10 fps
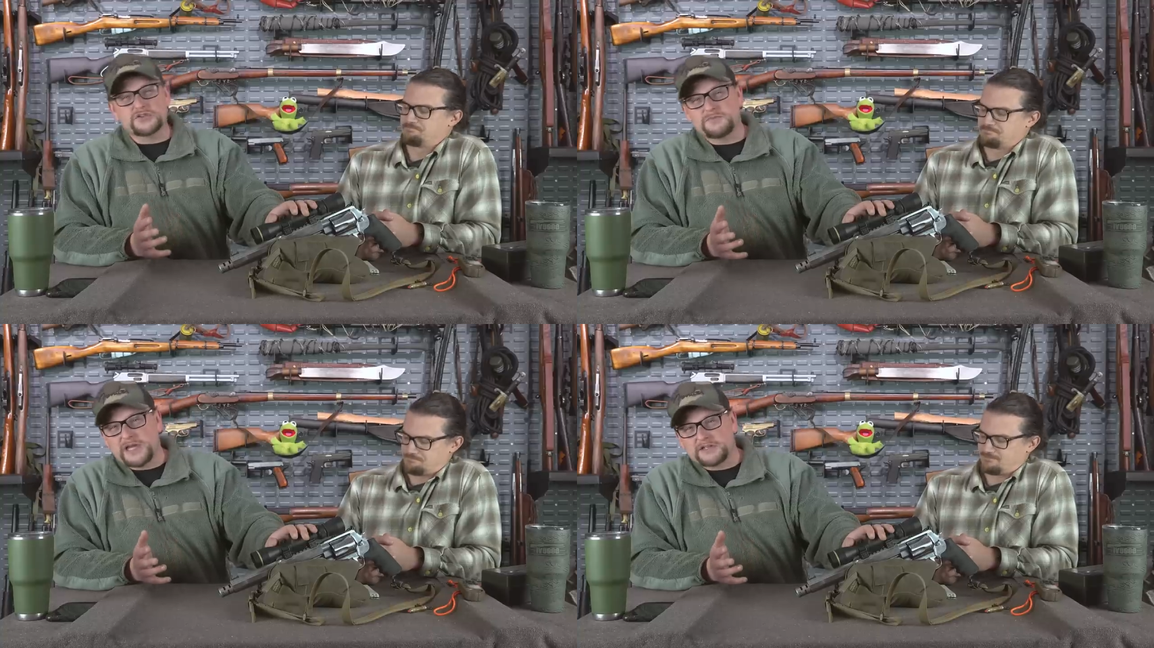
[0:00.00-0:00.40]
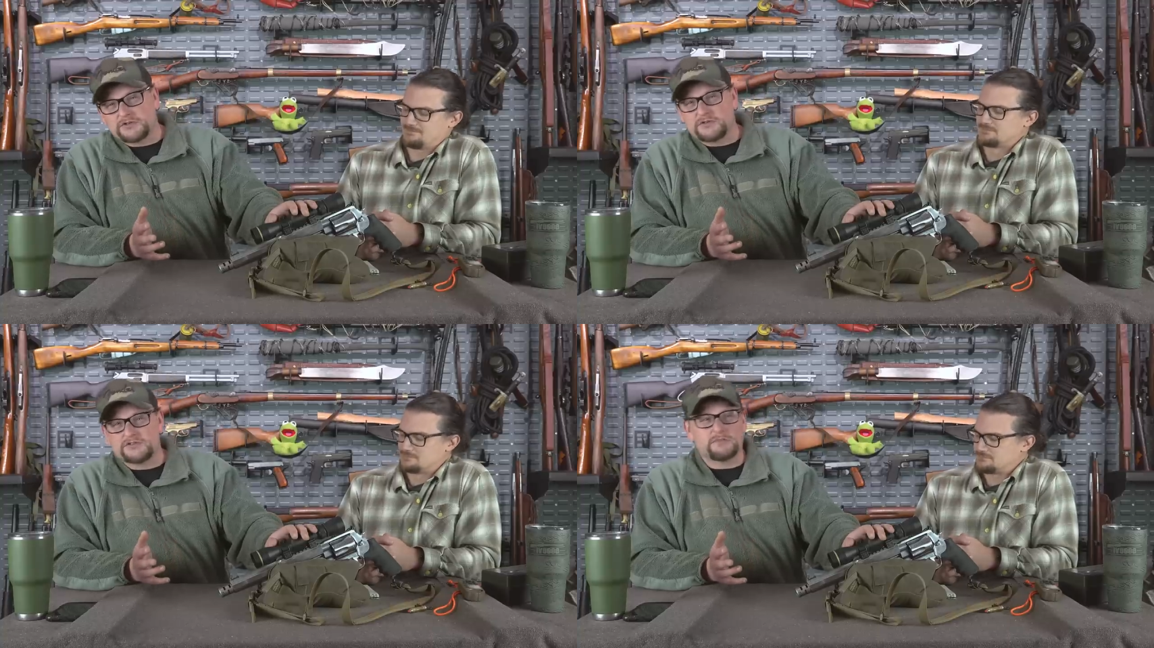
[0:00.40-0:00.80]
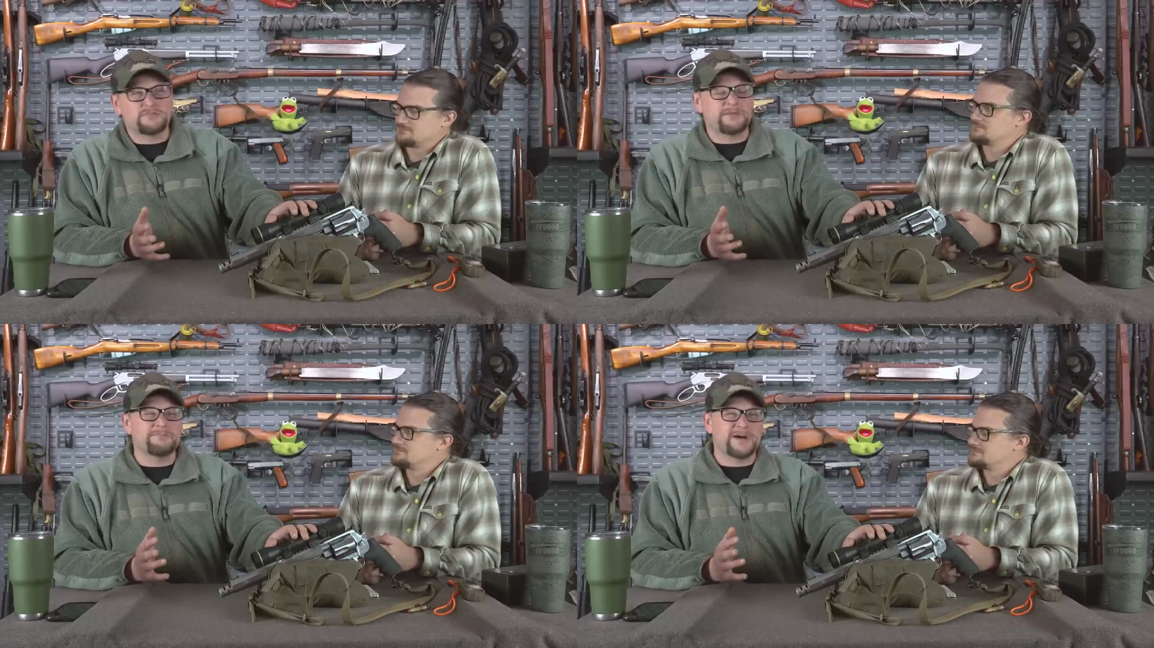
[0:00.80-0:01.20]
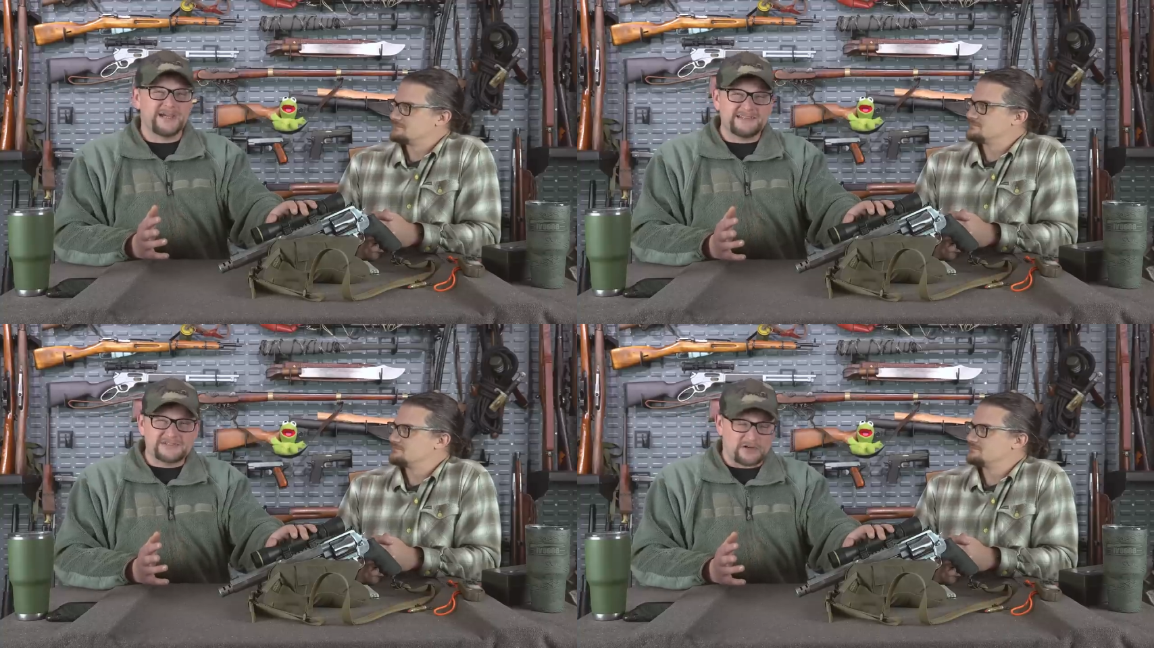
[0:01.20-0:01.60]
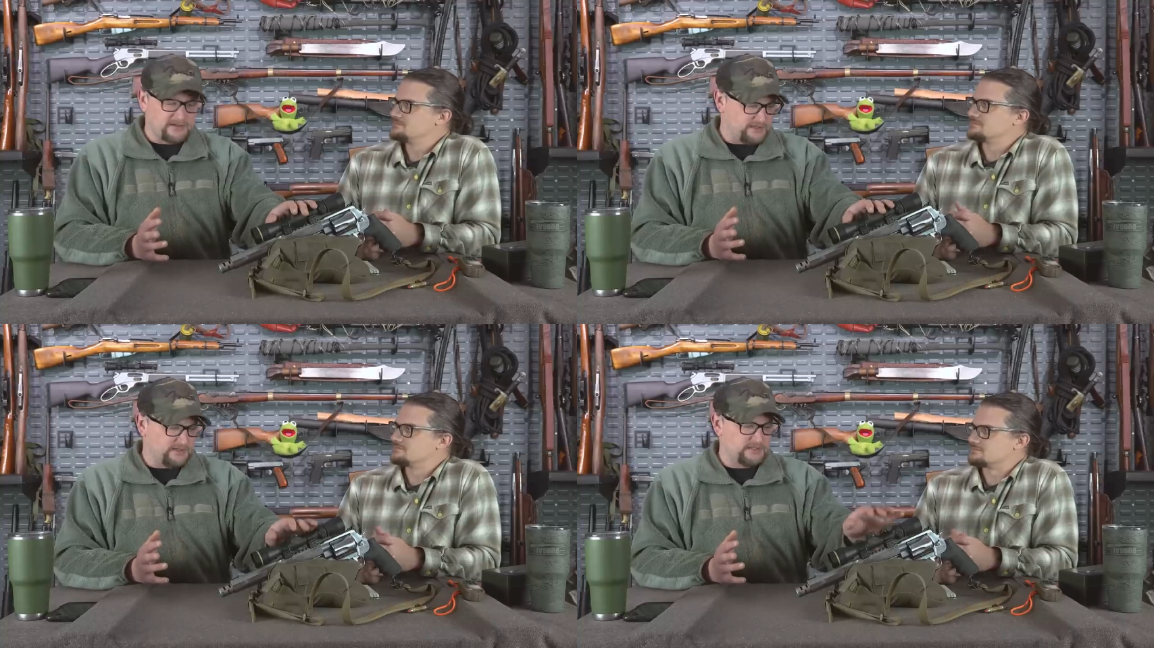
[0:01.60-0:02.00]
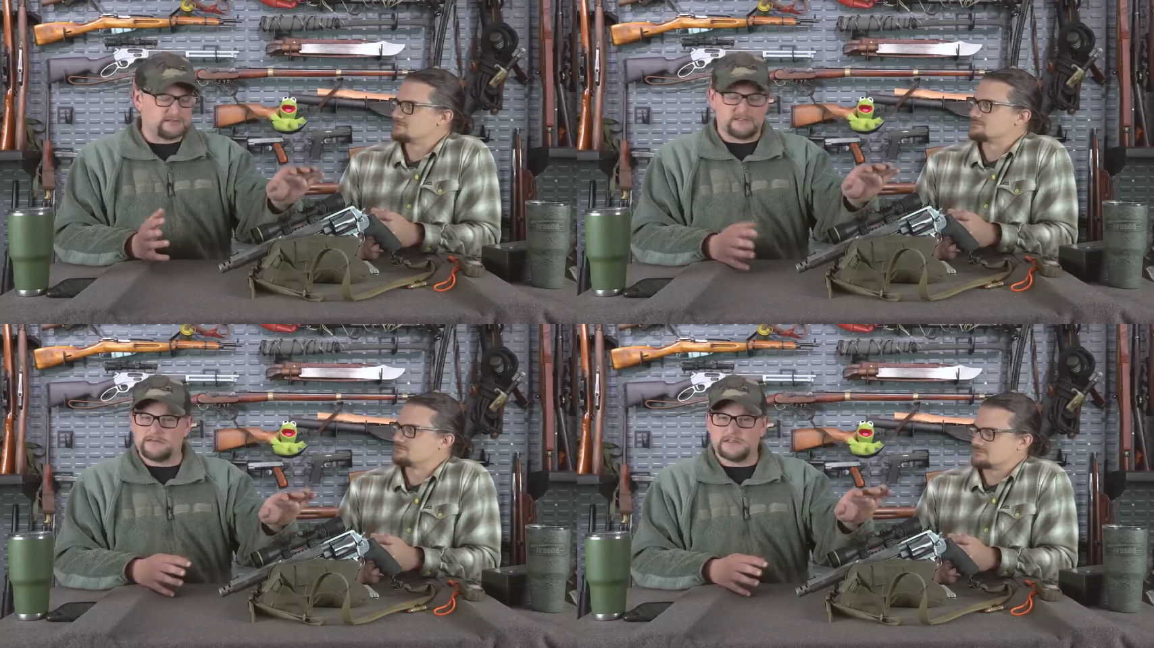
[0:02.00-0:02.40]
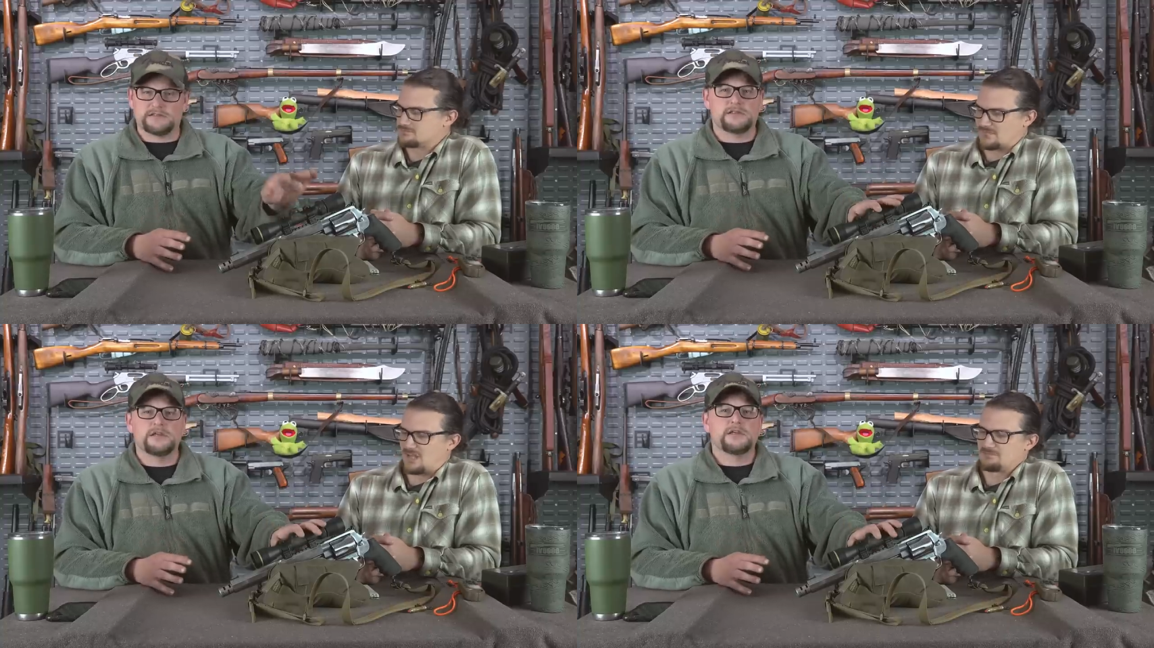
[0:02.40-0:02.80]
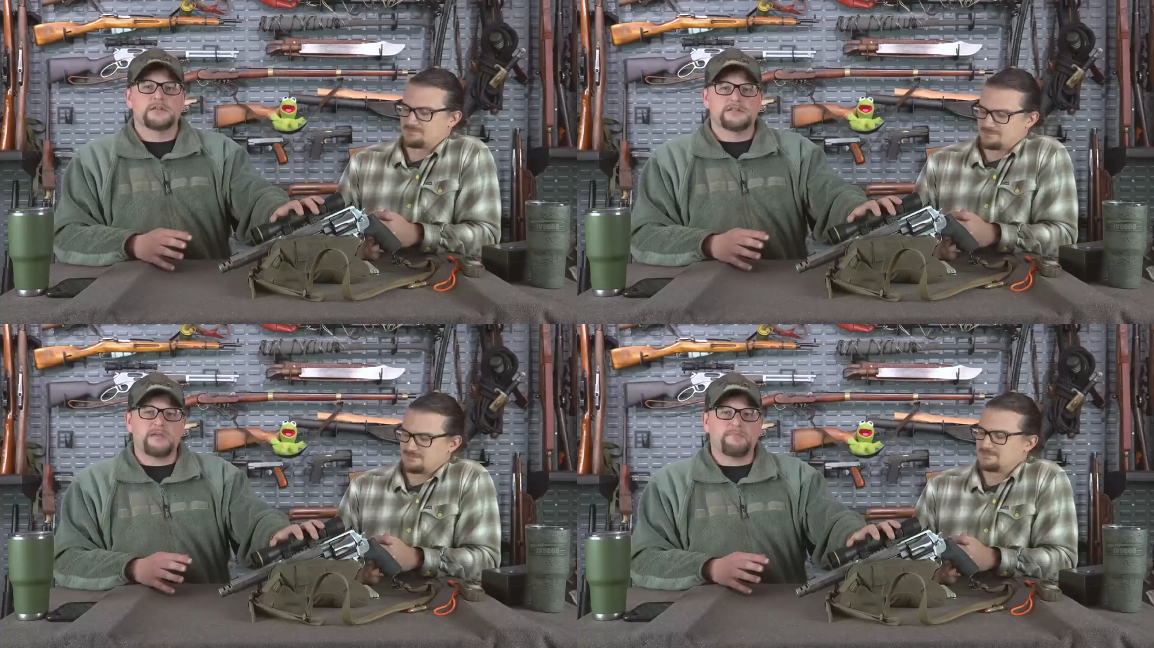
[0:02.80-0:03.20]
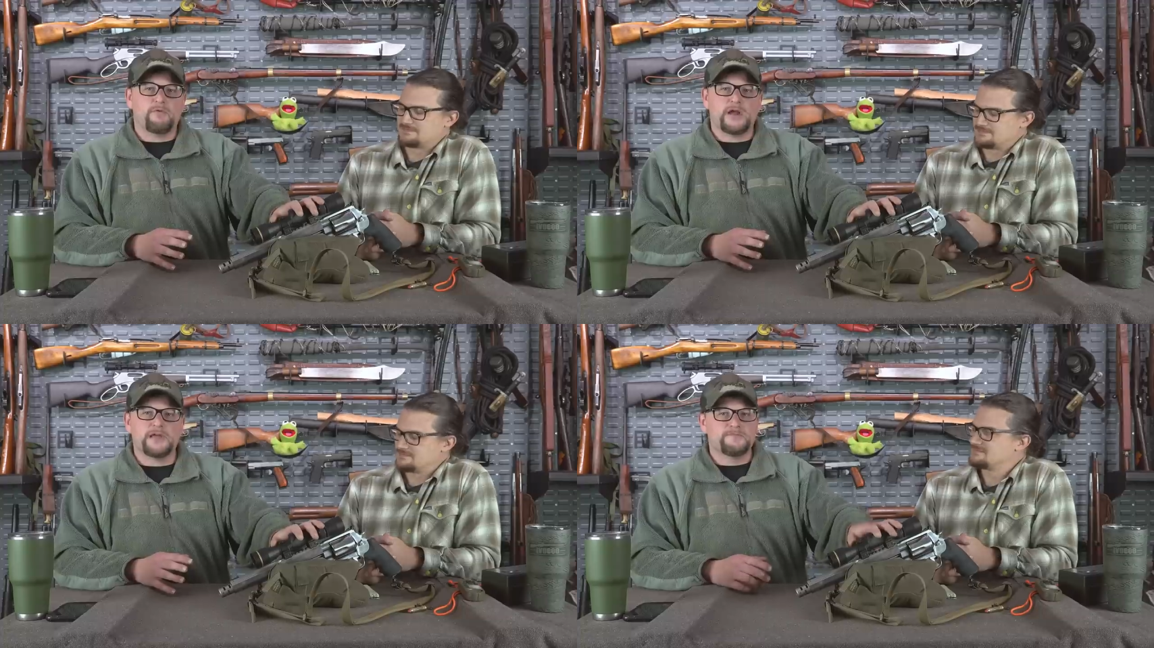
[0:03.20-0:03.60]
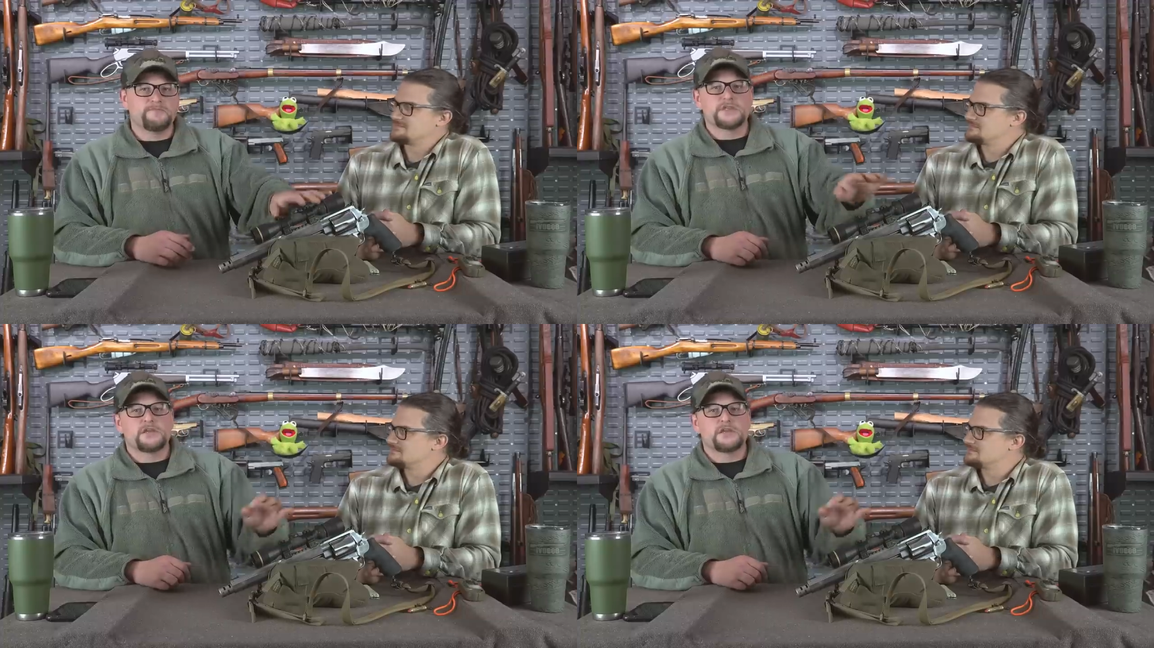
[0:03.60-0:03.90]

Speaker 1: Bushmaster or something might start to get to this mm-hmm. type of weight.